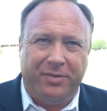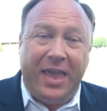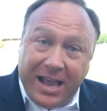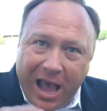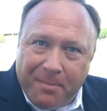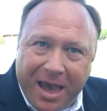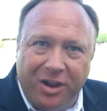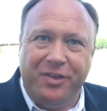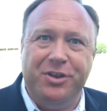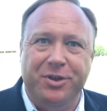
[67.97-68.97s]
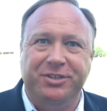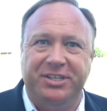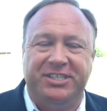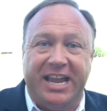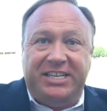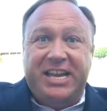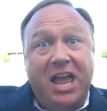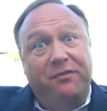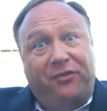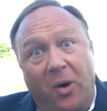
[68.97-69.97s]
They come out on the news and say,
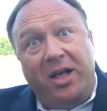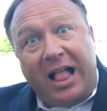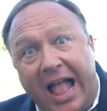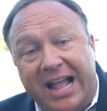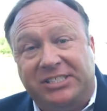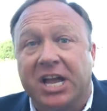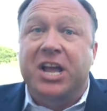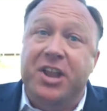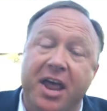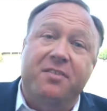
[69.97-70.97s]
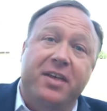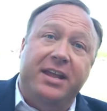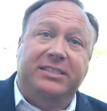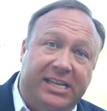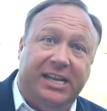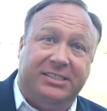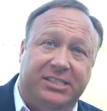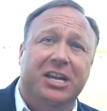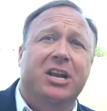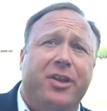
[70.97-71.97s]
tinfoil hats, none of it
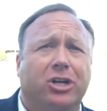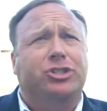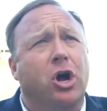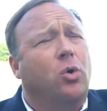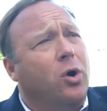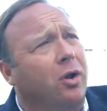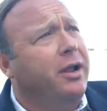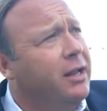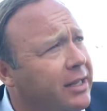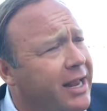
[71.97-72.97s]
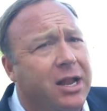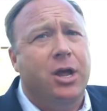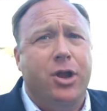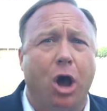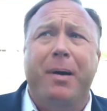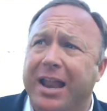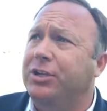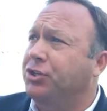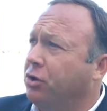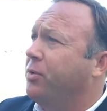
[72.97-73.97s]
exists. There's no ruling elite.
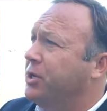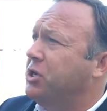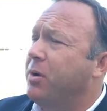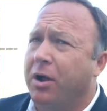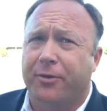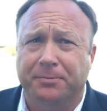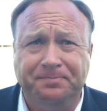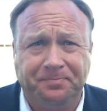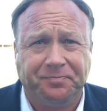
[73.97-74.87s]
Nobody's screwing you over.